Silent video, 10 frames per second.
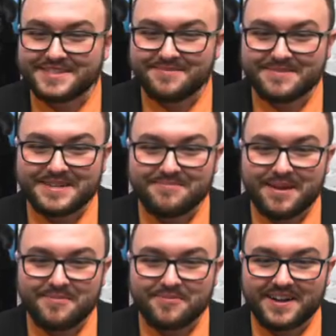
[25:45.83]
somebody
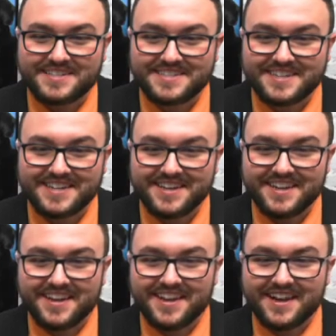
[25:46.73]
maybe wants to
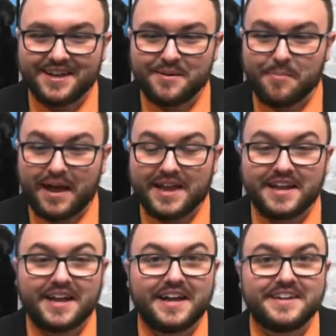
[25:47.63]

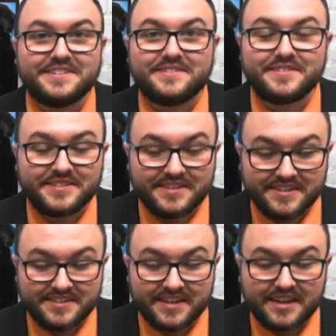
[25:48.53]
buy a
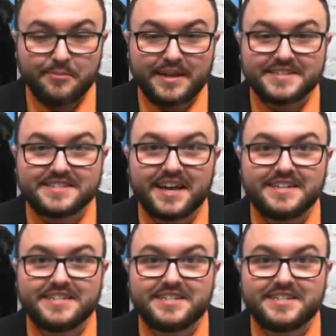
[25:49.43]
Humane Society